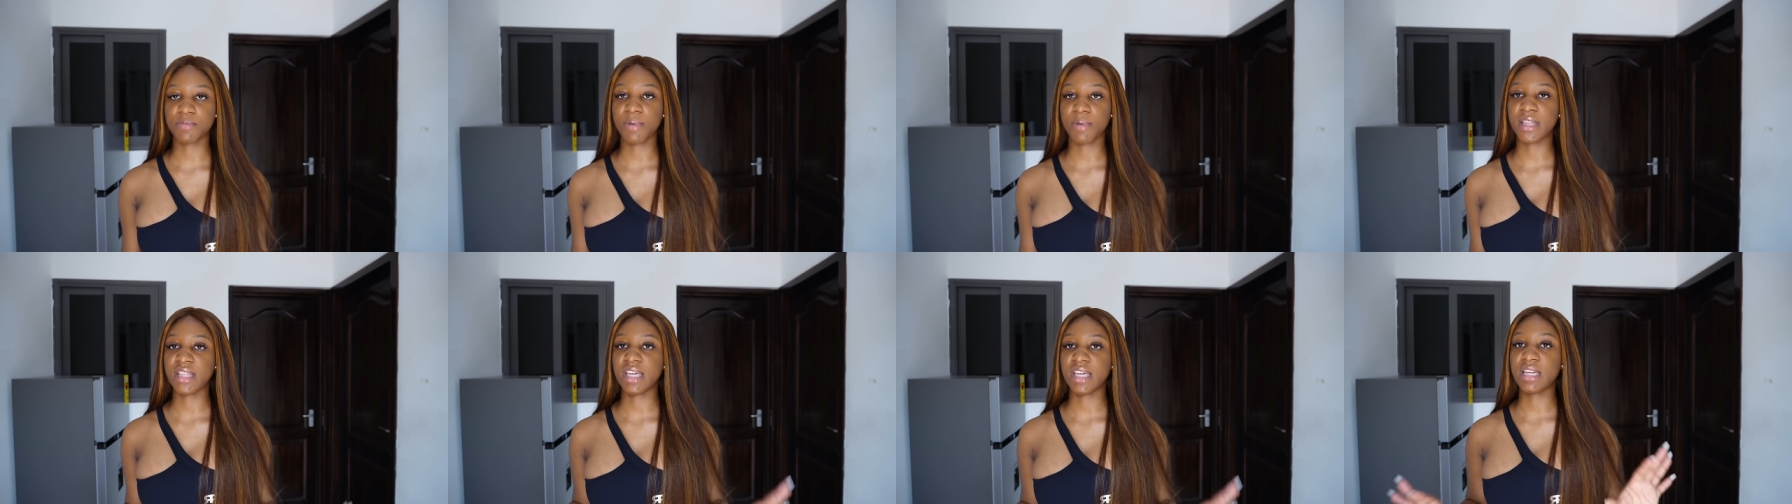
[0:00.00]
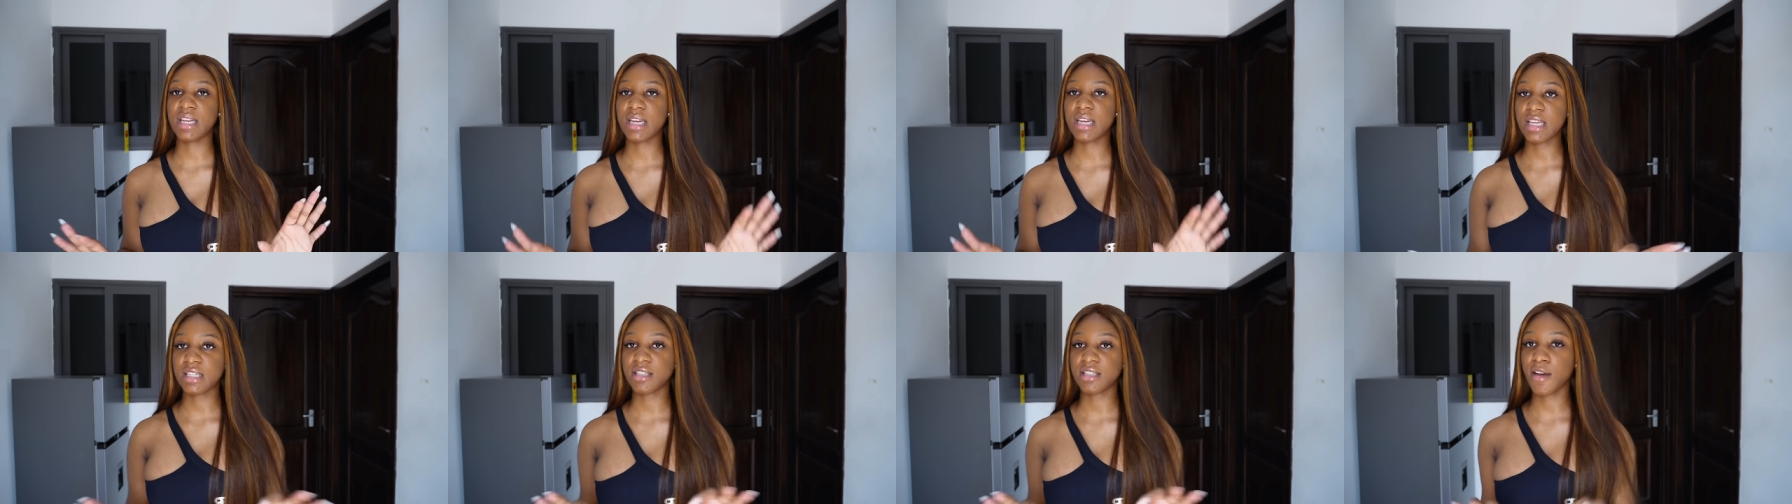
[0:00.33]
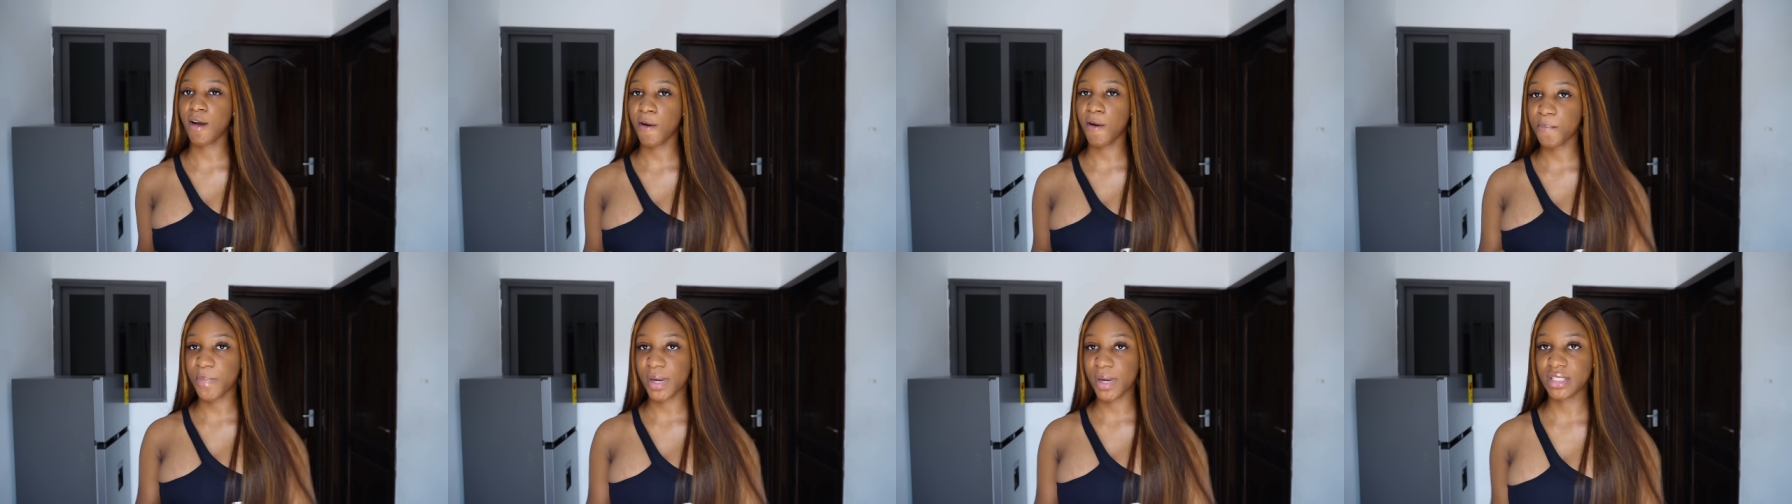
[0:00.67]
But the
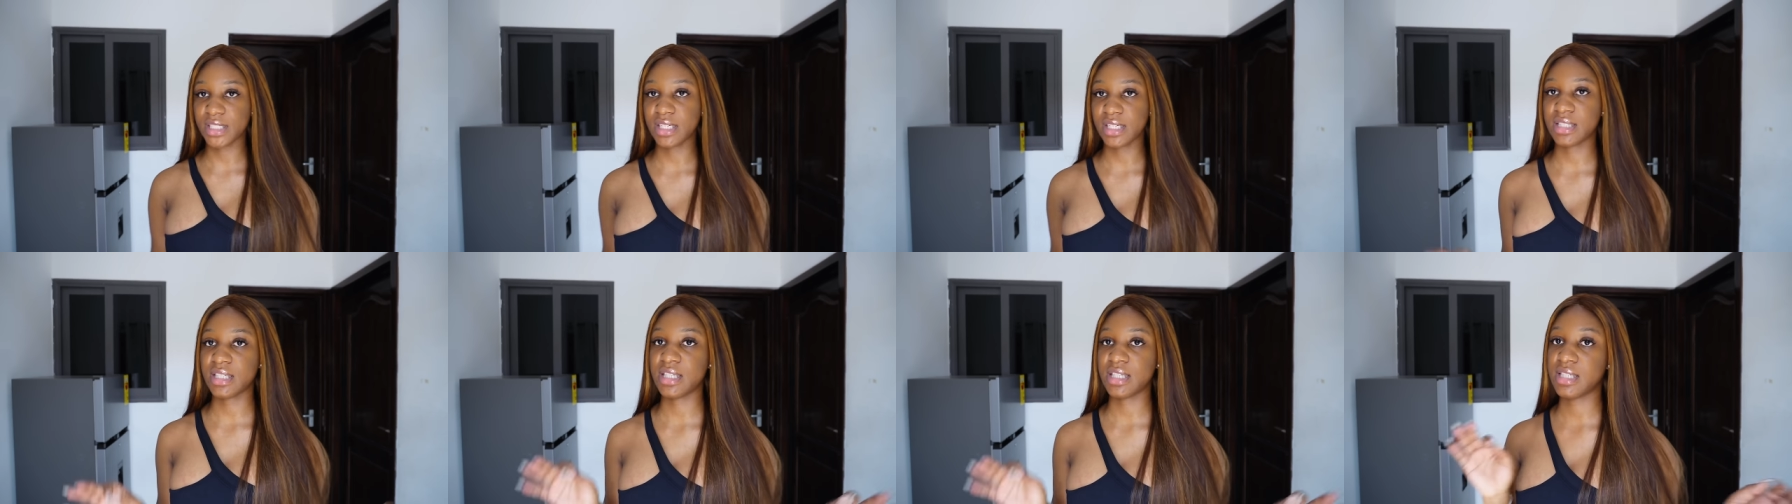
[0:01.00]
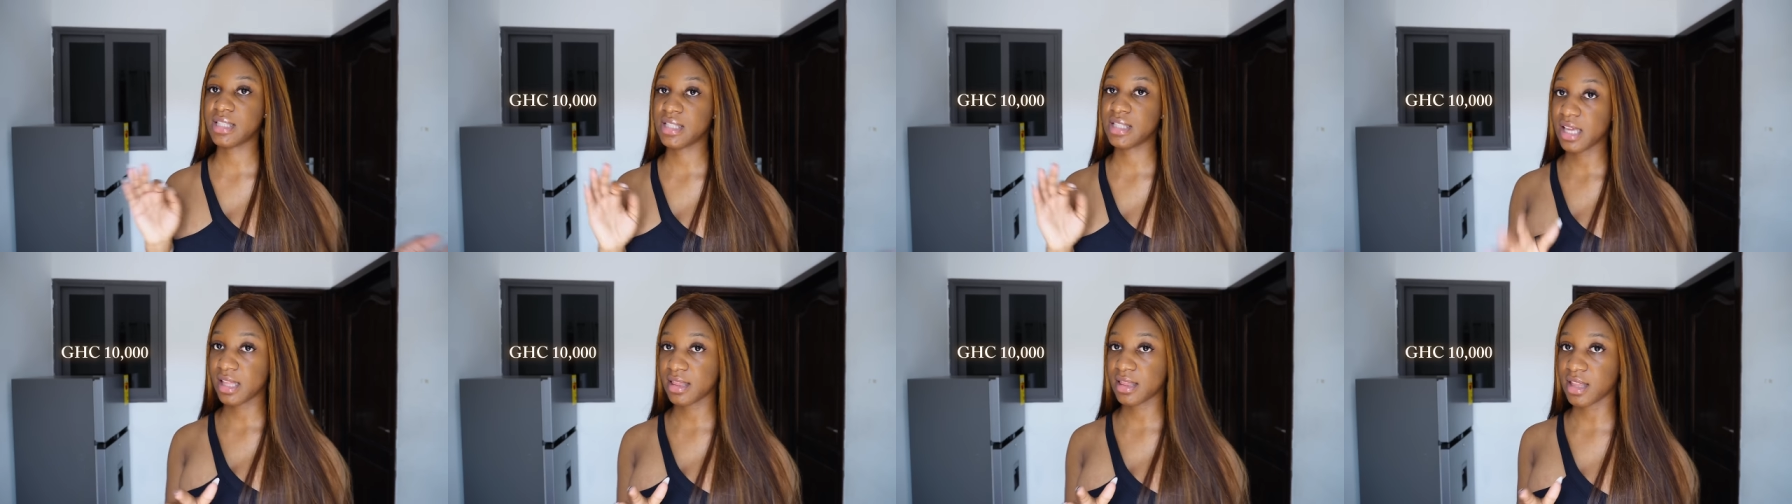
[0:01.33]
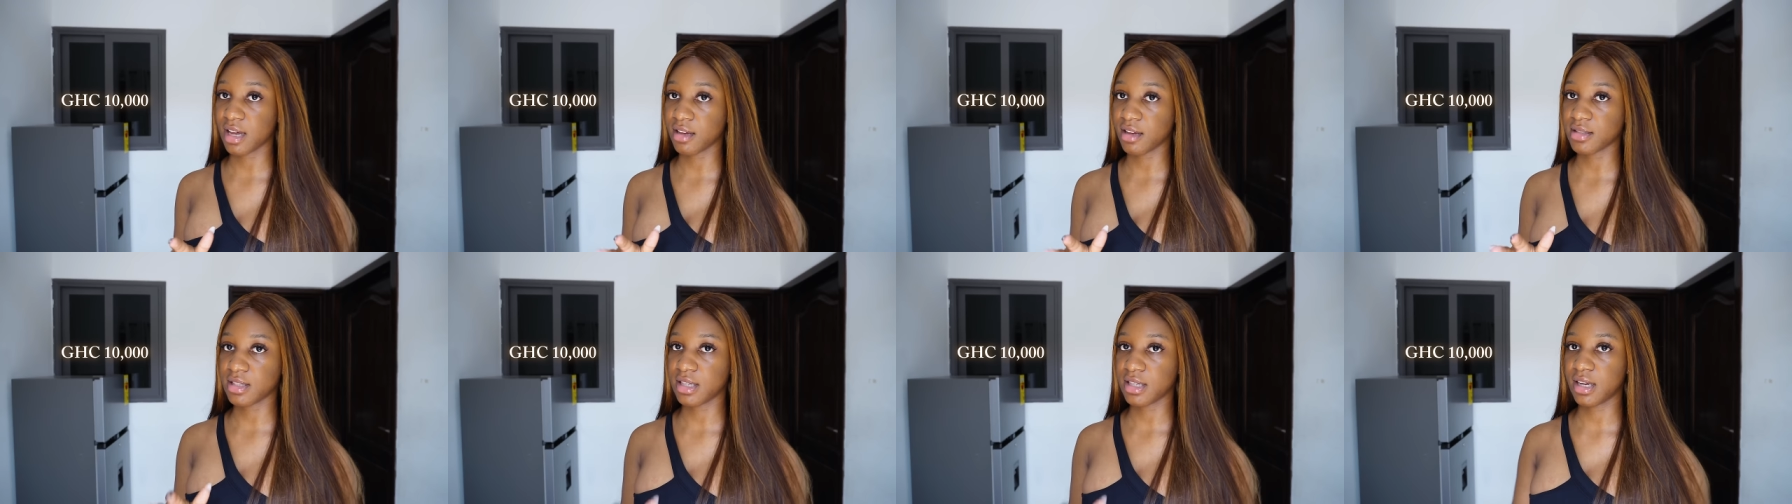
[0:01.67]
initial budget is
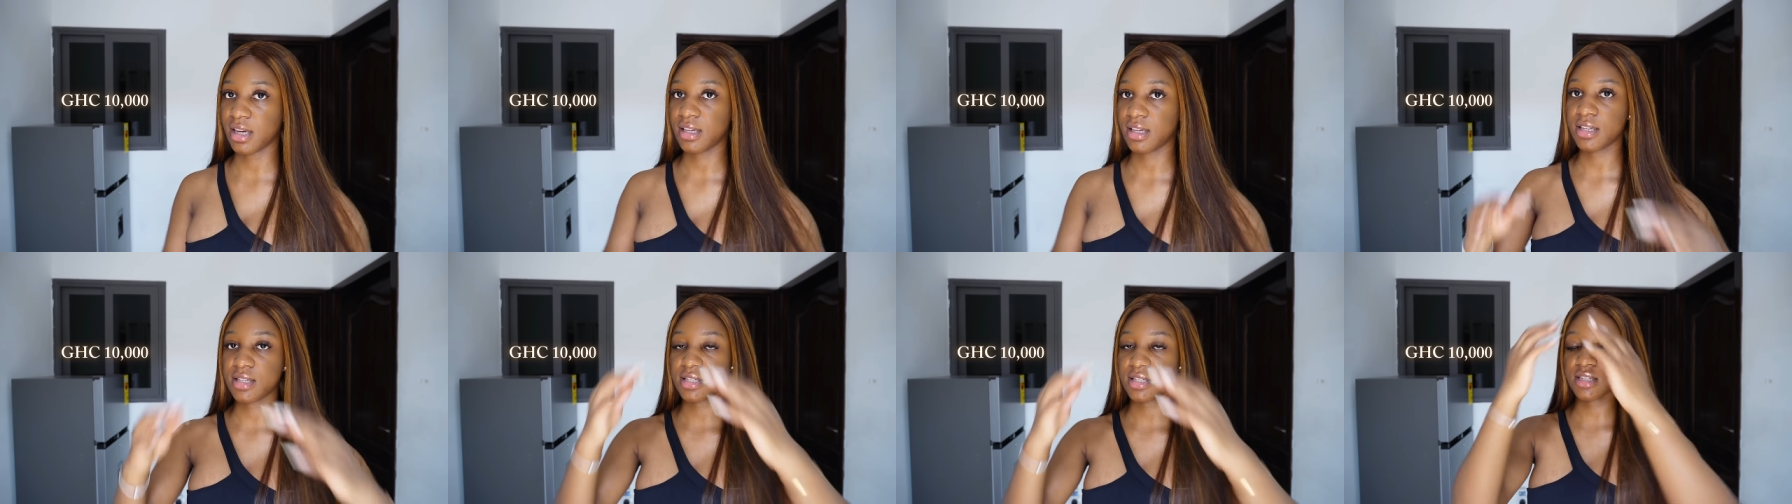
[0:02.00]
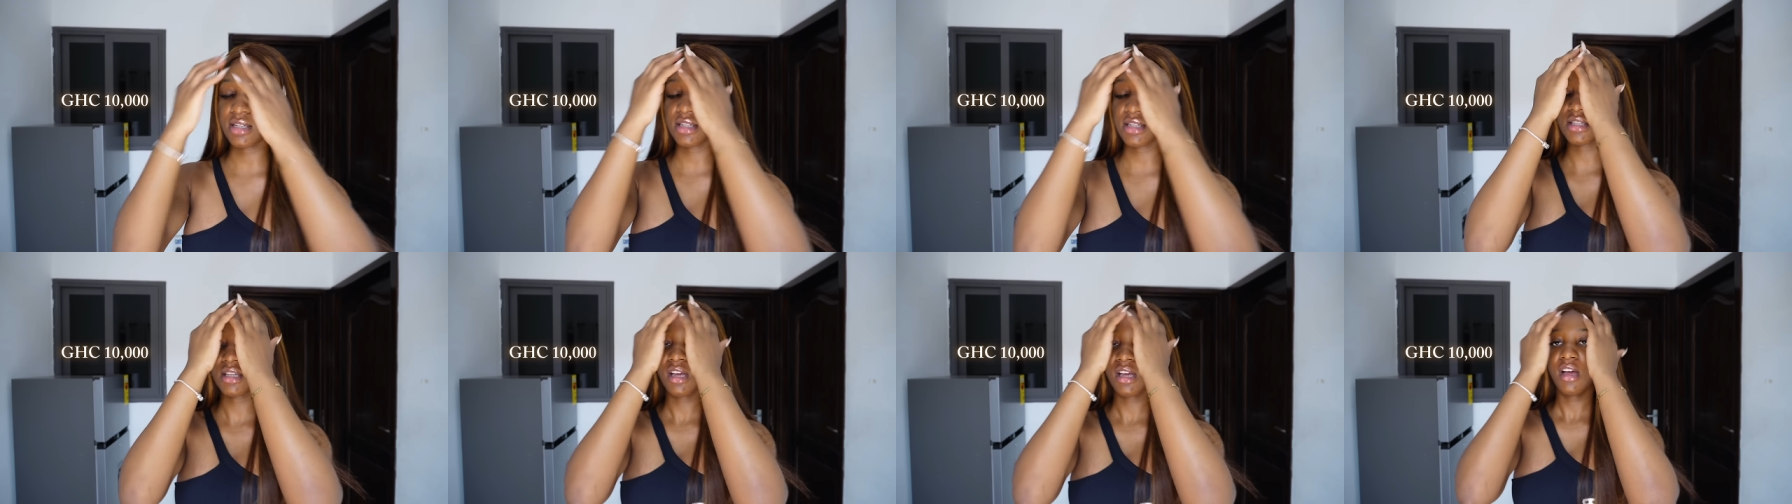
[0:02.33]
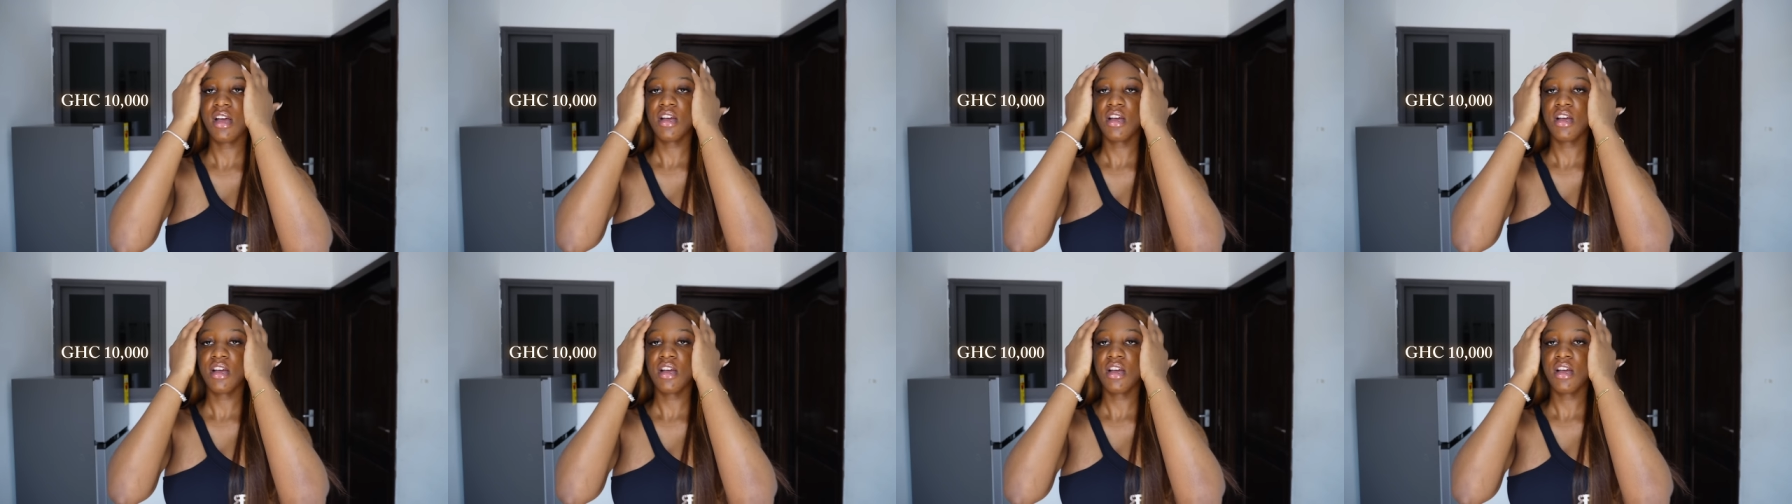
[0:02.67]
10,000 Ghana cedis.